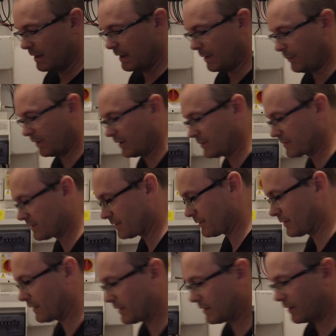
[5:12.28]
and we're going
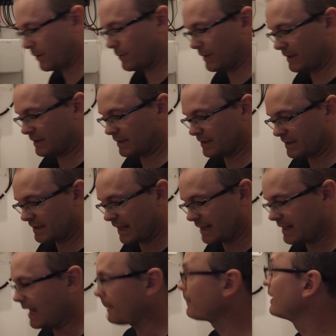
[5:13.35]
to go into
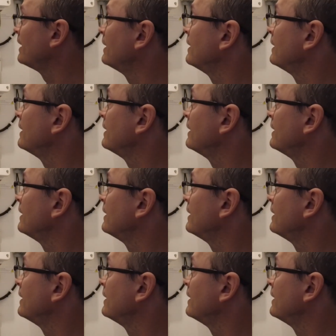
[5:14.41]
setup